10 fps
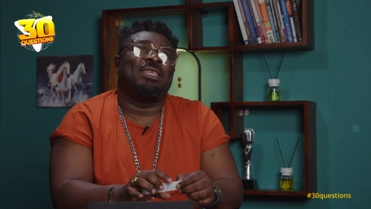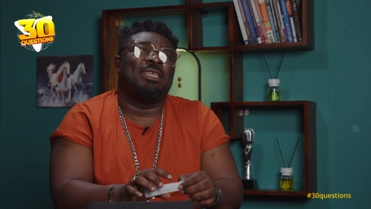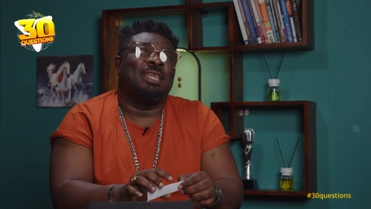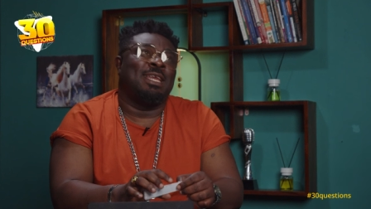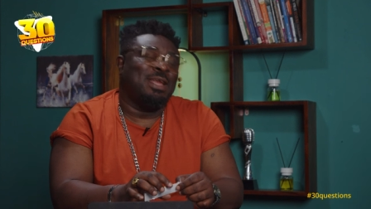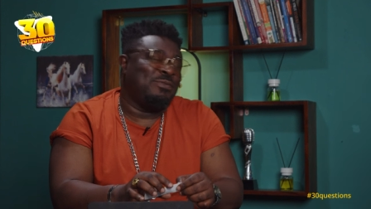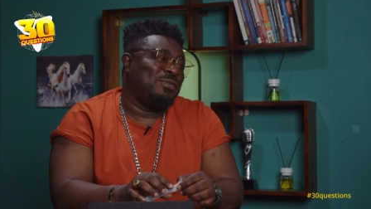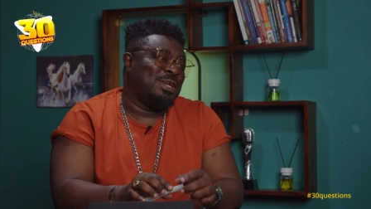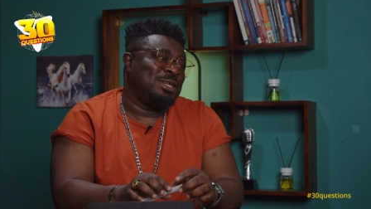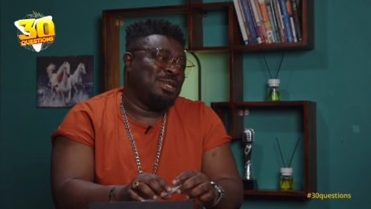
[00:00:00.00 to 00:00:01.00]
the
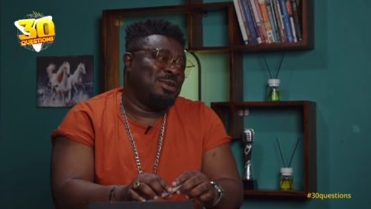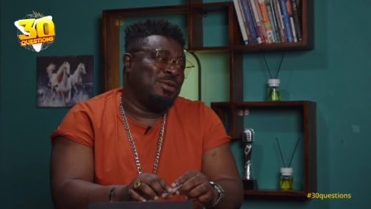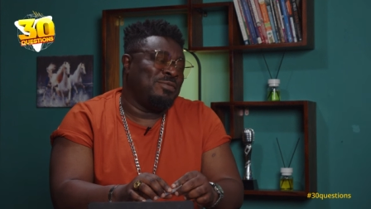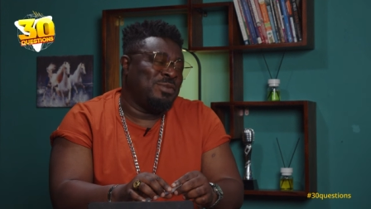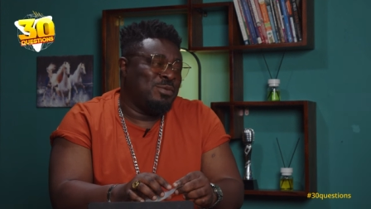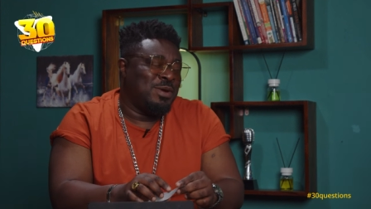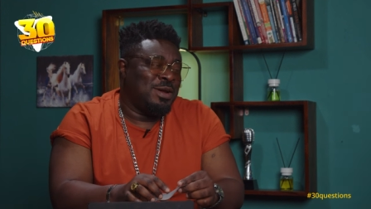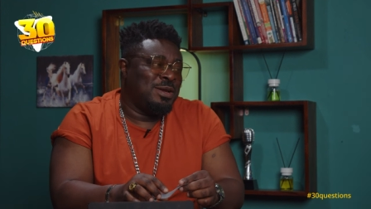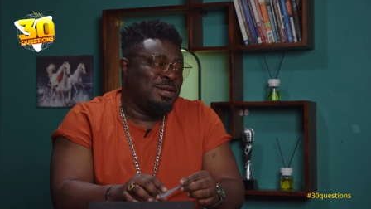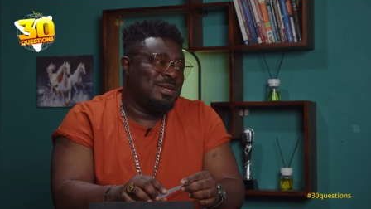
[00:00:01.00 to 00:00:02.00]
definition of the
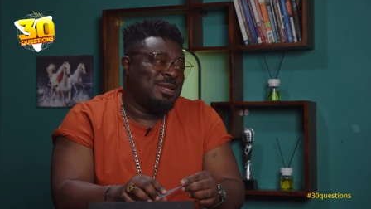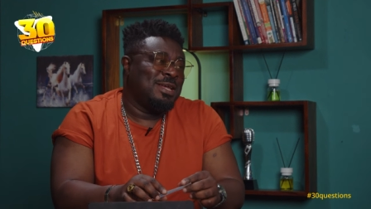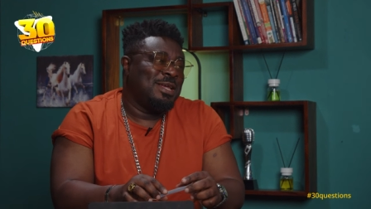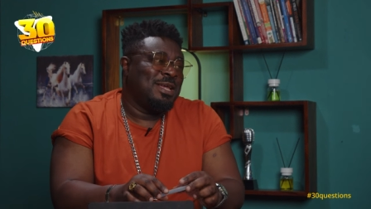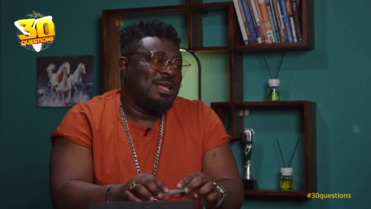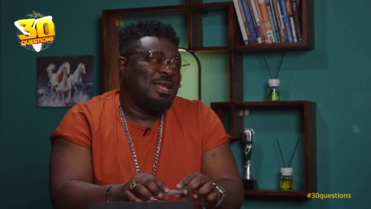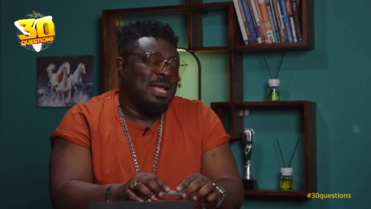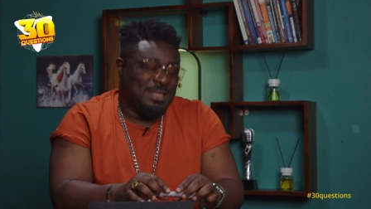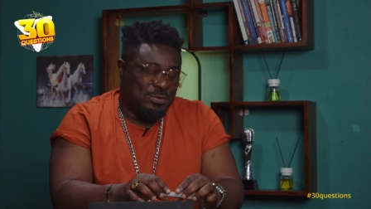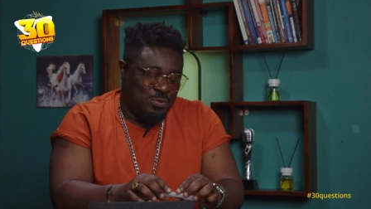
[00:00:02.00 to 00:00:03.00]
word,
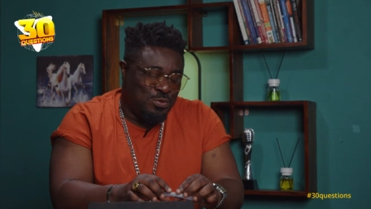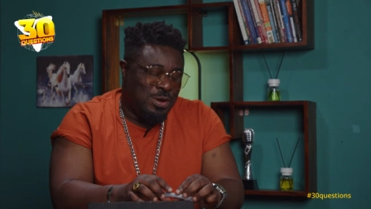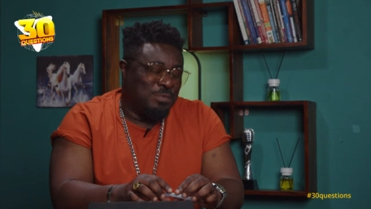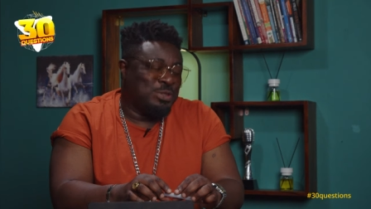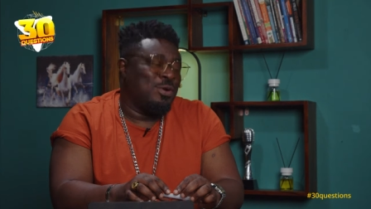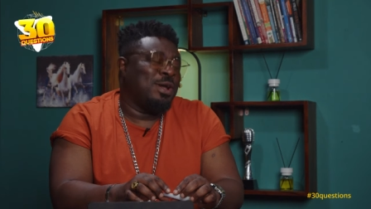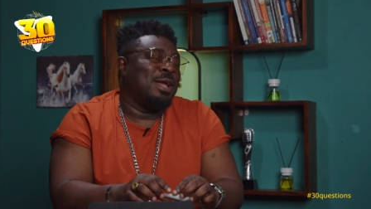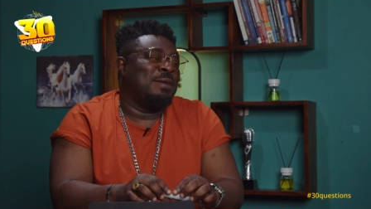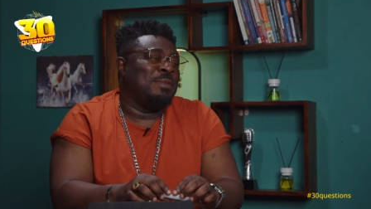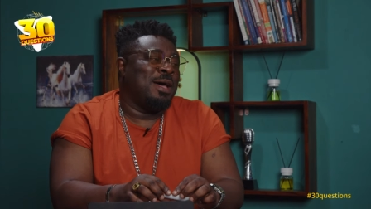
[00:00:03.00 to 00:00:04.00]
that's who I'm
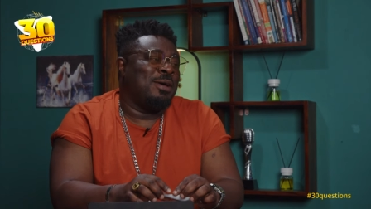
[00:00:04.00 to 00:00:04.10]
talking about.